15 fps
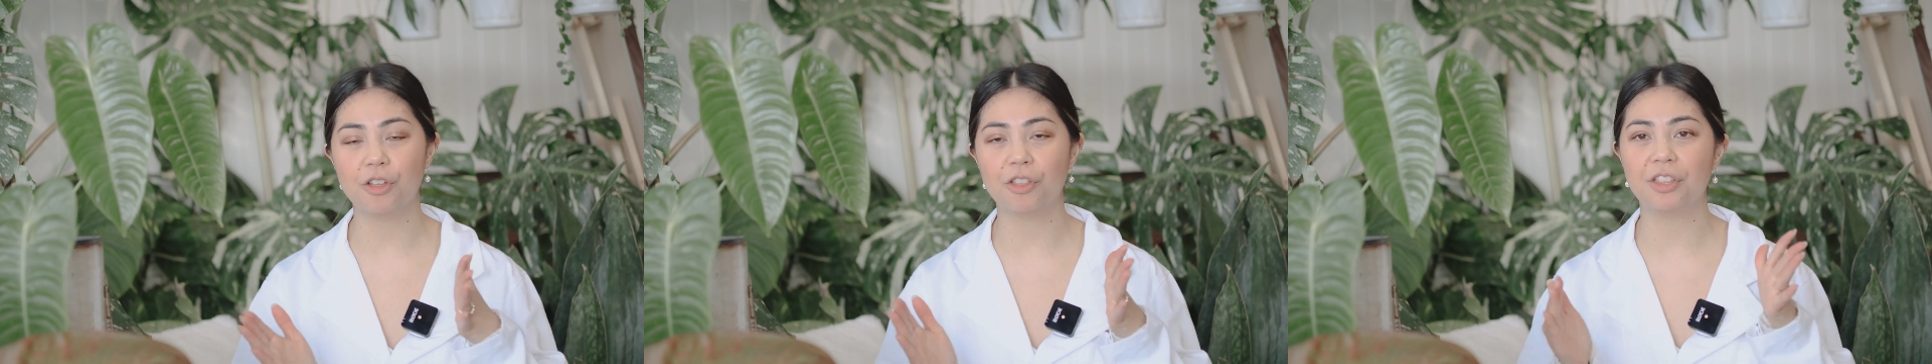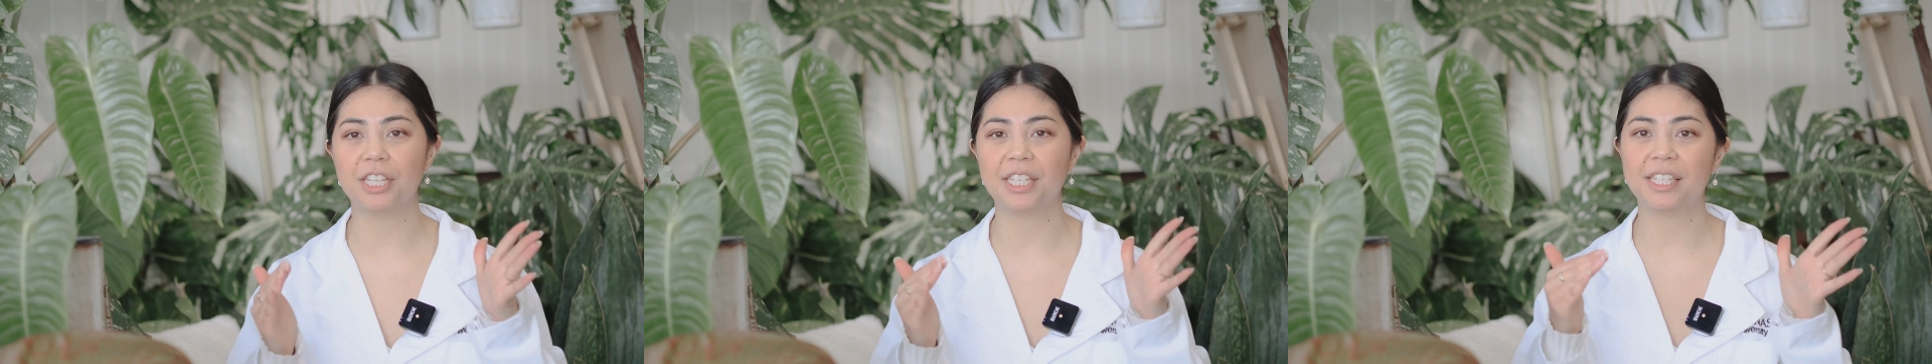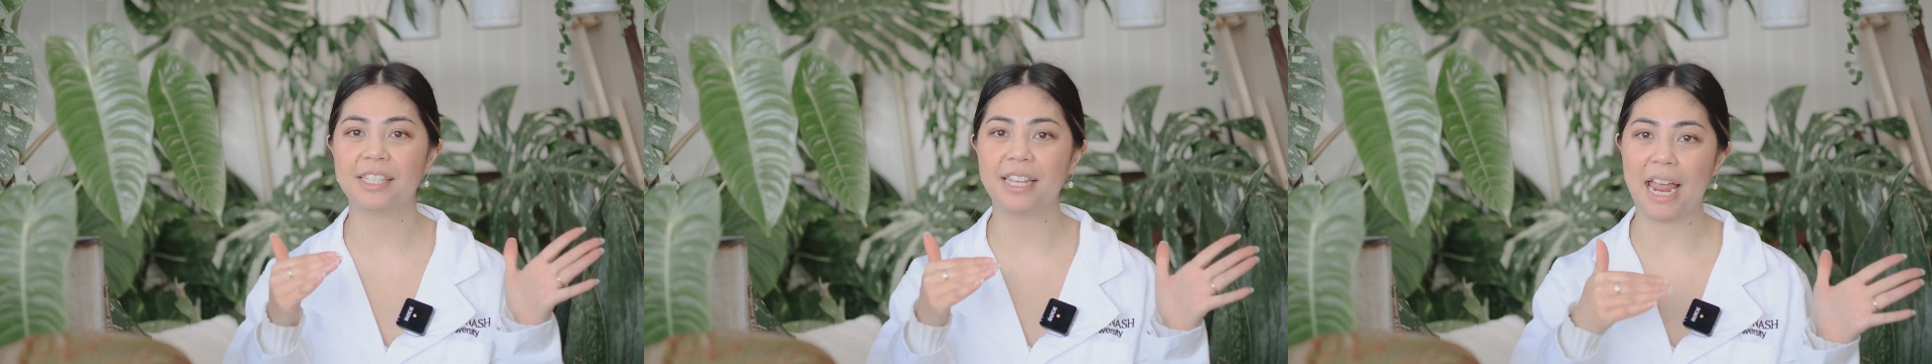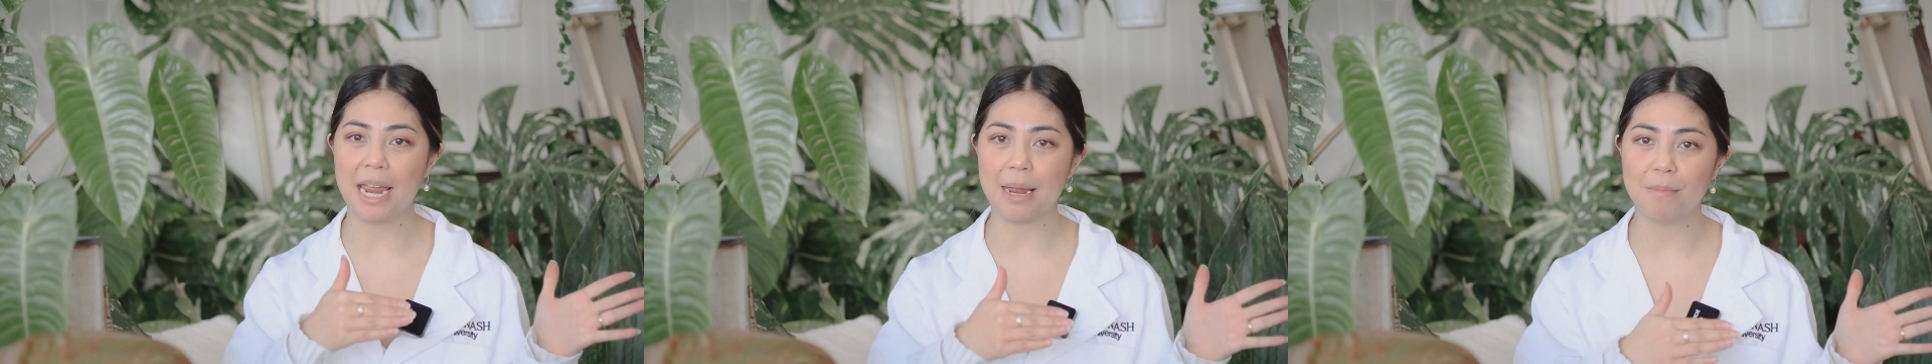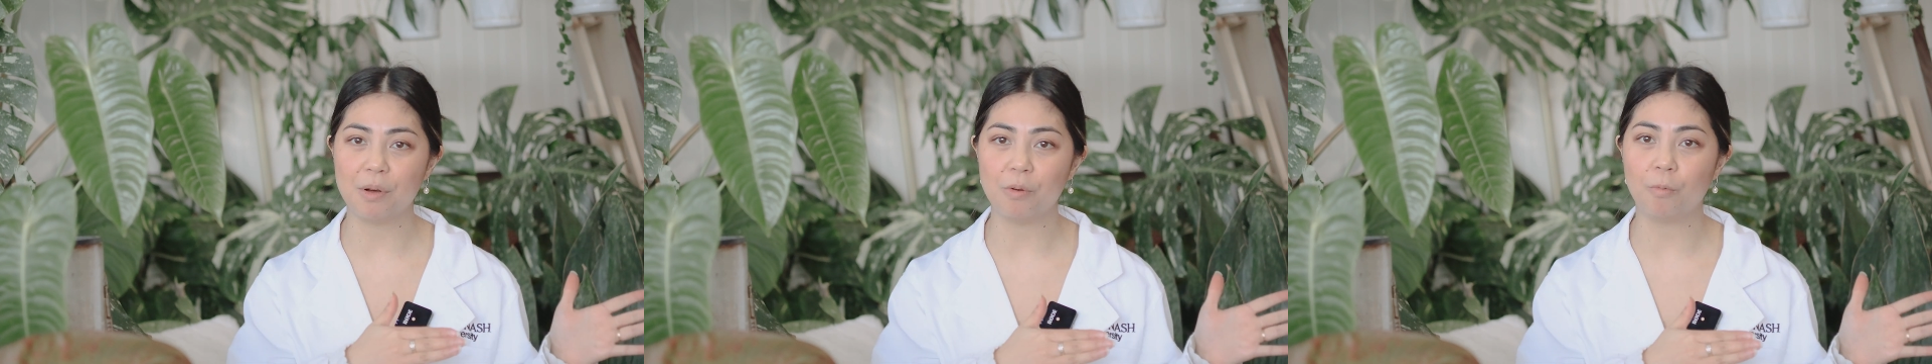on the
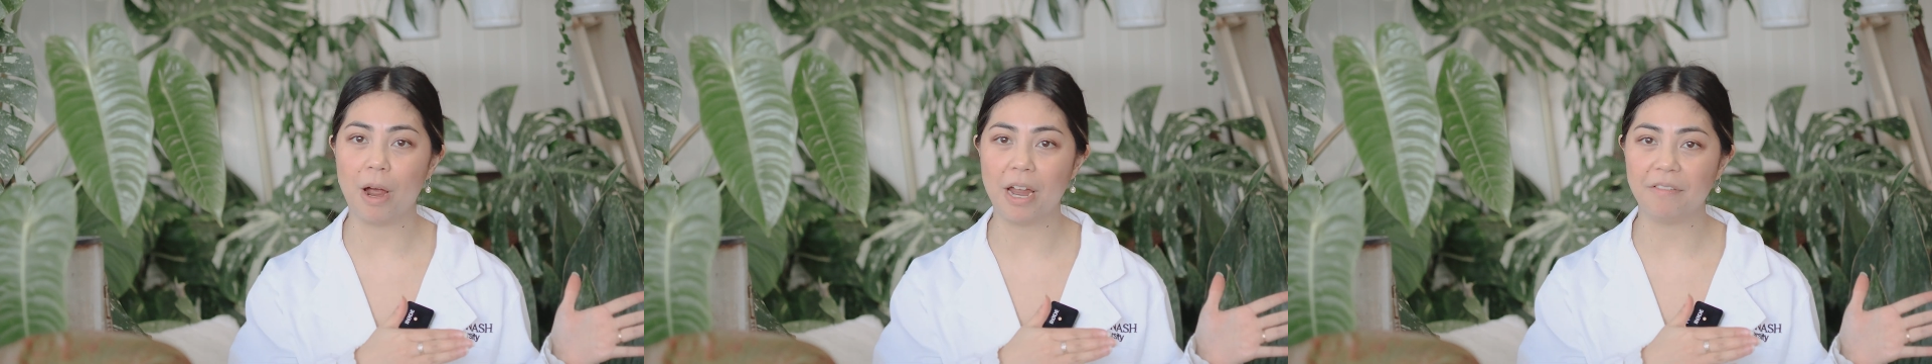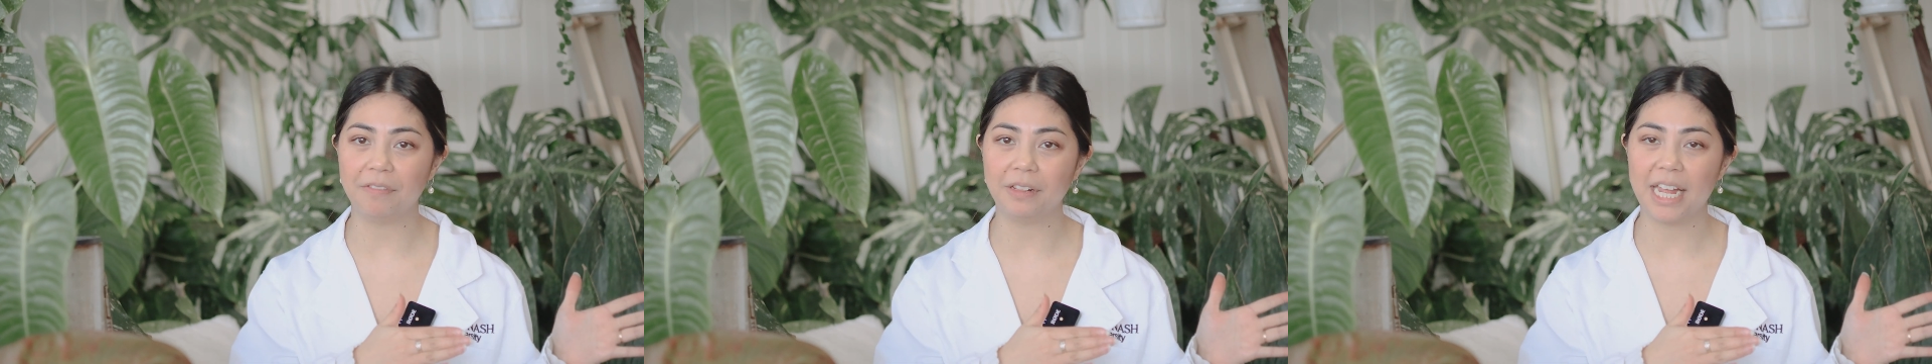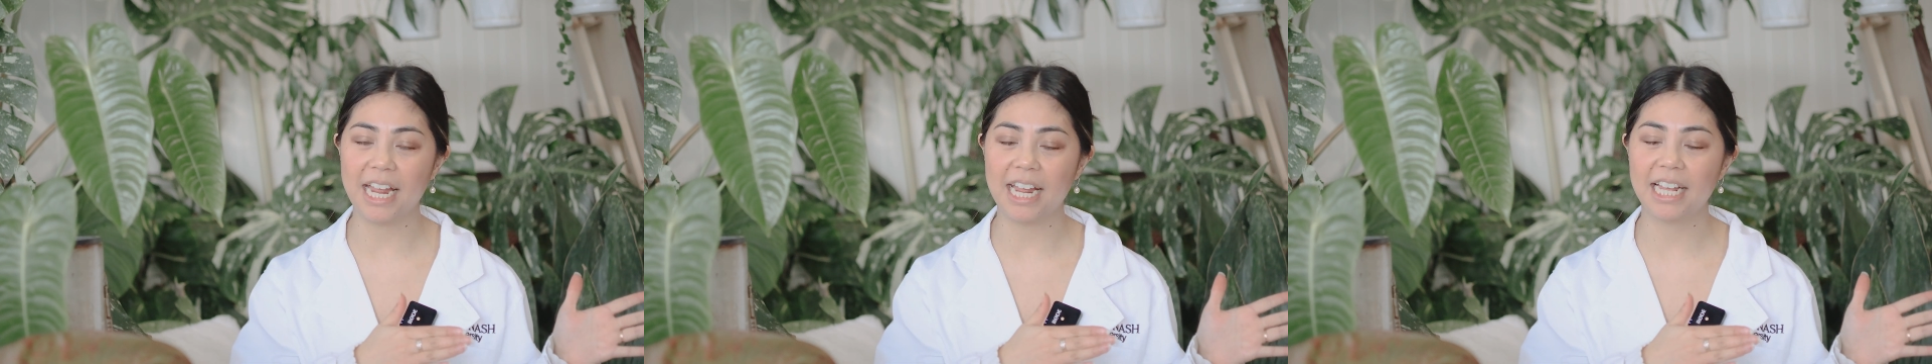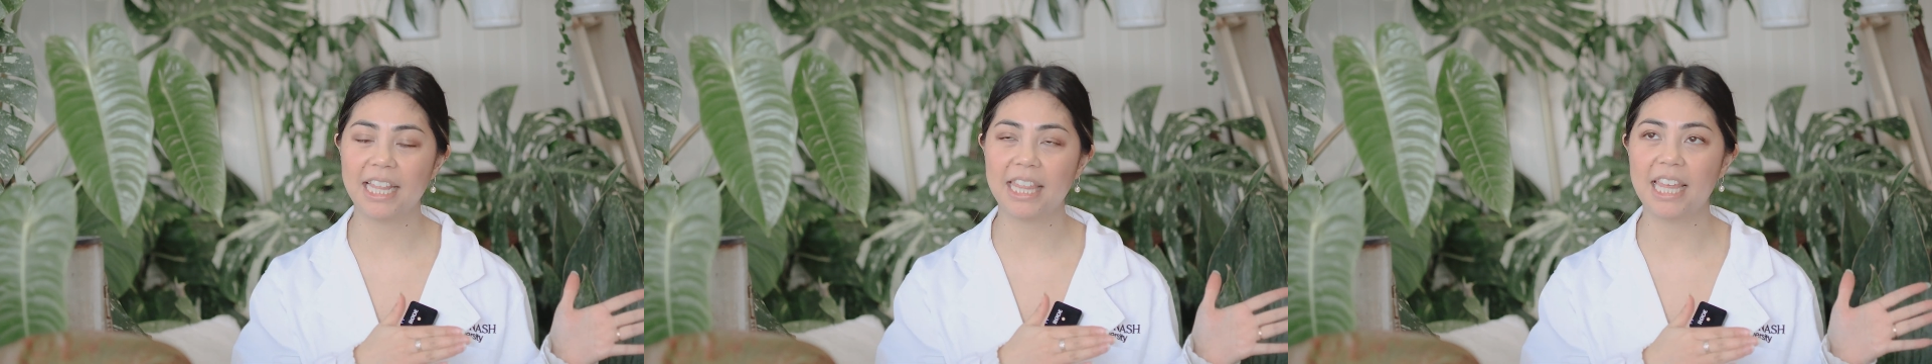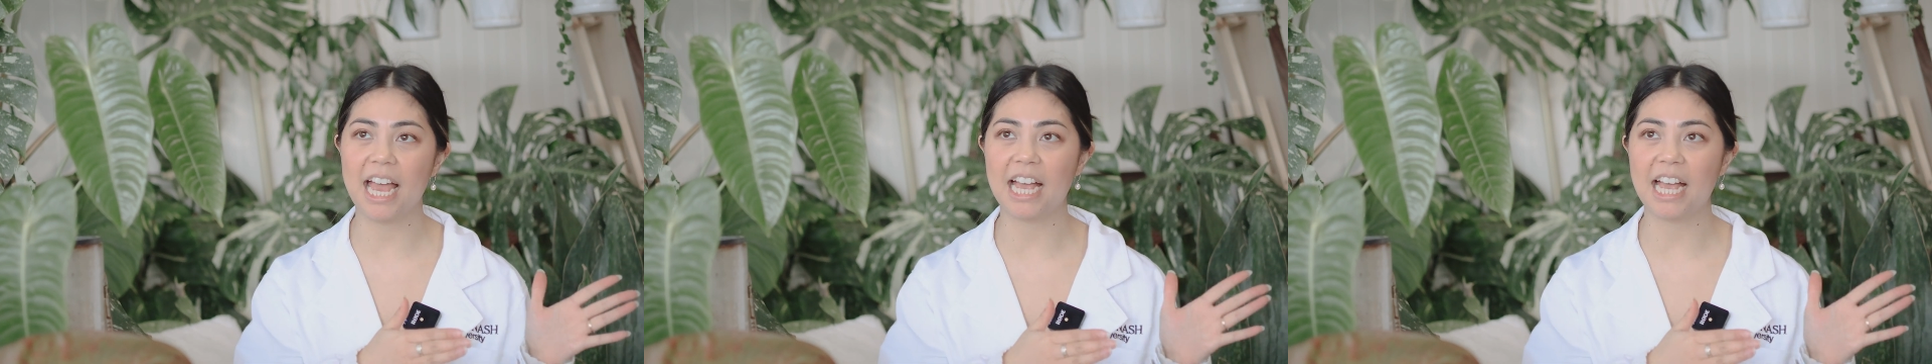same wavelength